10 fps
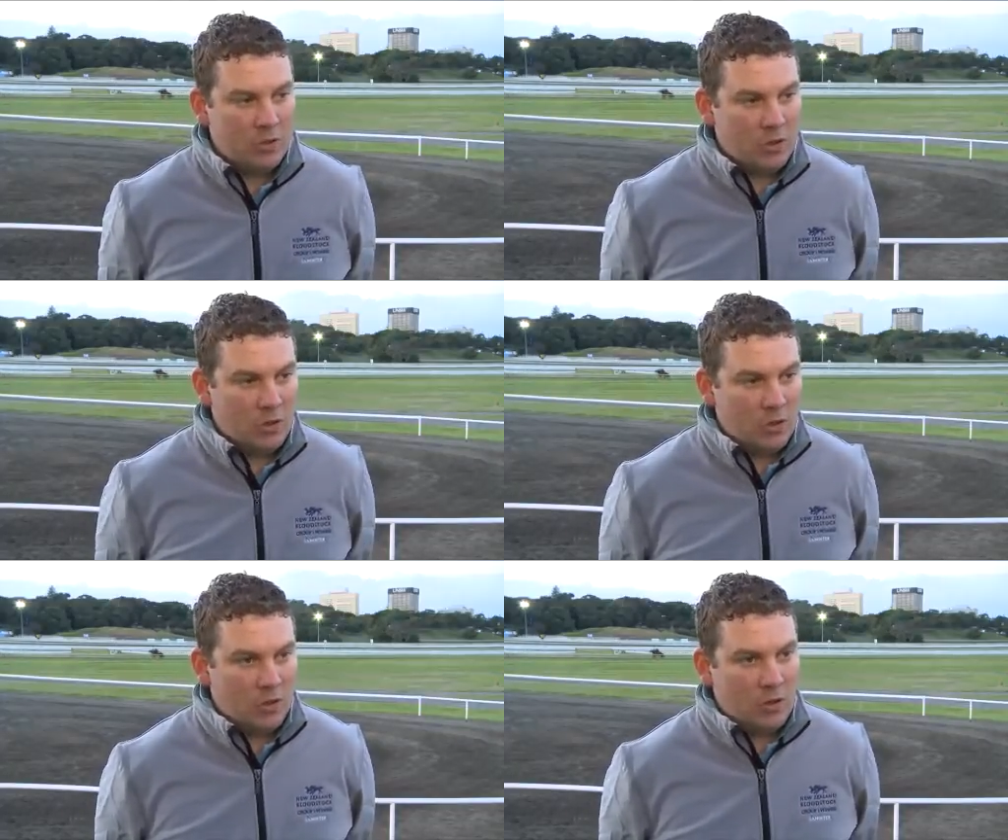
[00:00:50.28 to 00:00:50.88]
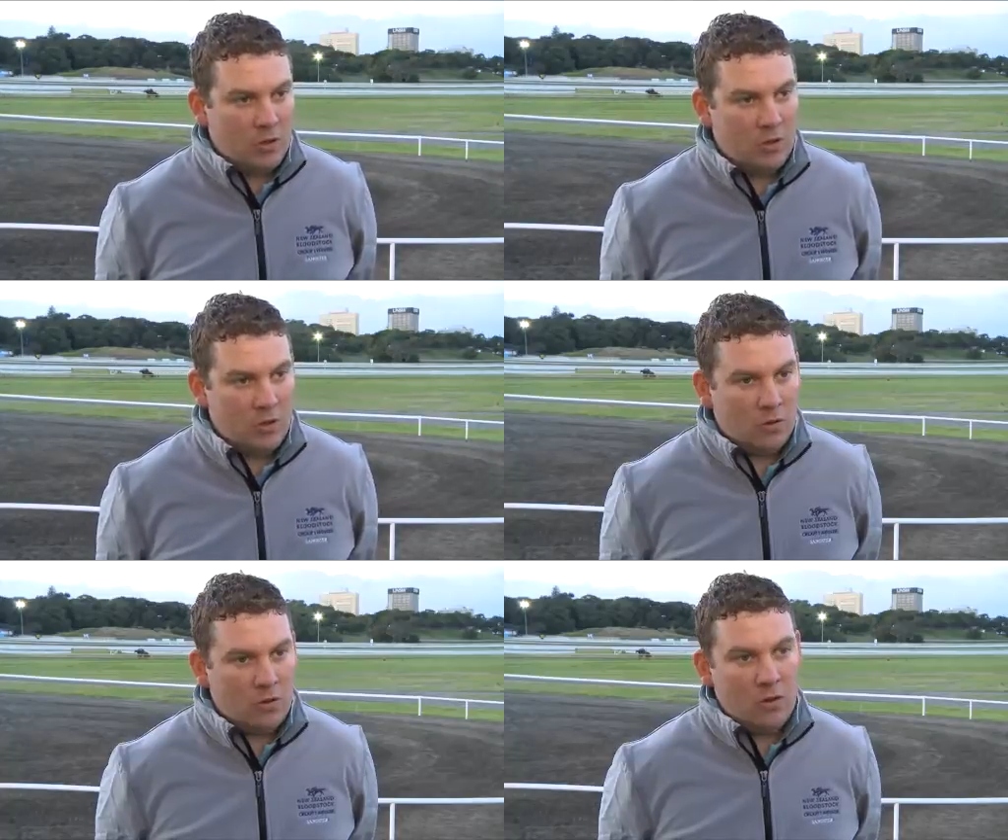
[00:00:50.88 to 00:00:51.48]
He came through that
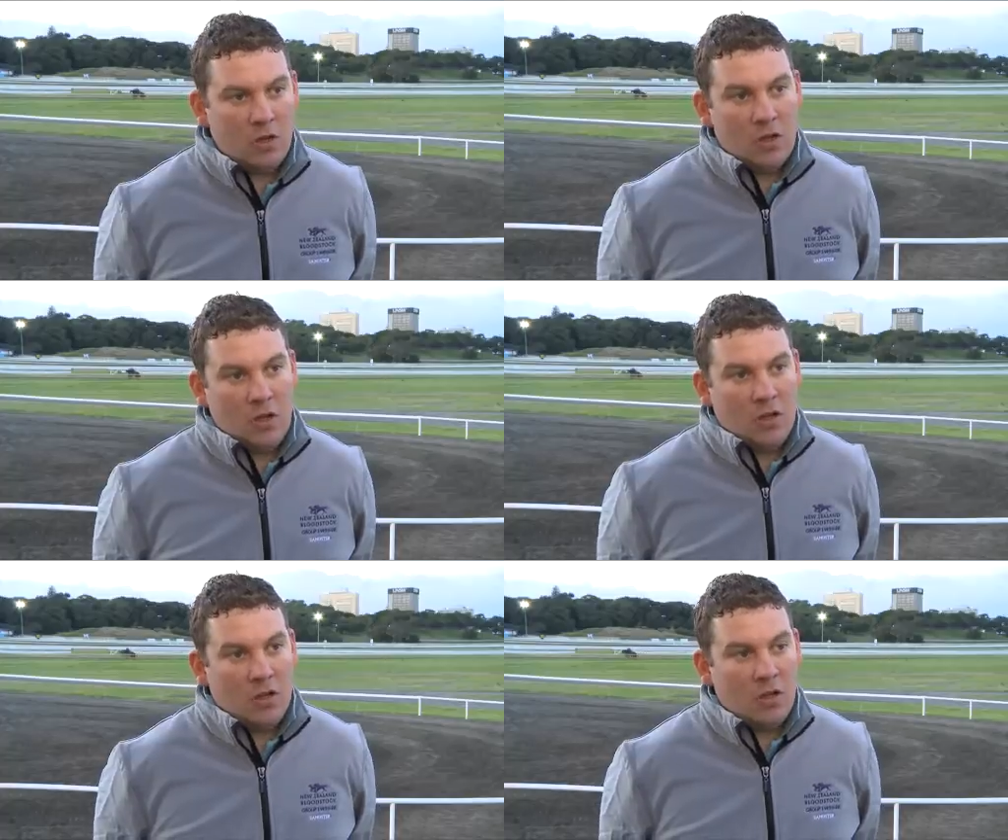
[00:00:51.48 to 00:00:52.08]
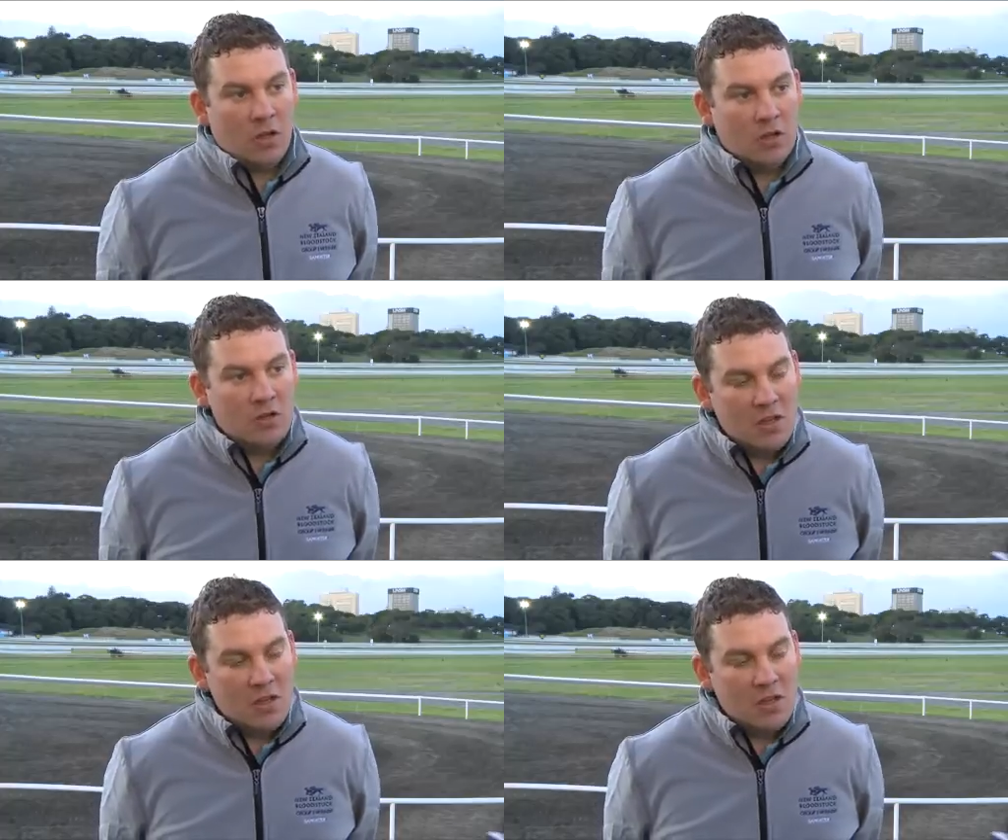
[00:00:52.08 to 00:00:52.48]
run in the Rosehill Guineas okay?